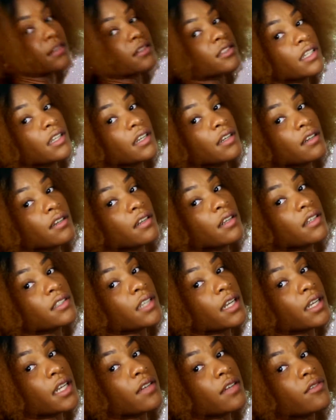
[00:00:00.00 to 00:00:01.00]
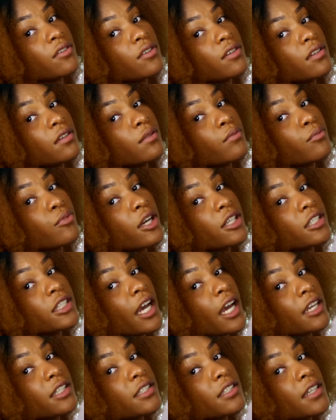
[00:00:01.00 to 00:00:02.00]
Should, should I give you a little brush
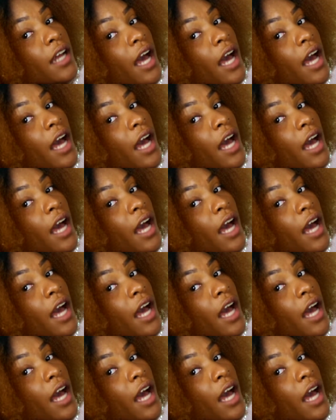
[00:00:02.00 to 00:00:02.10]
action?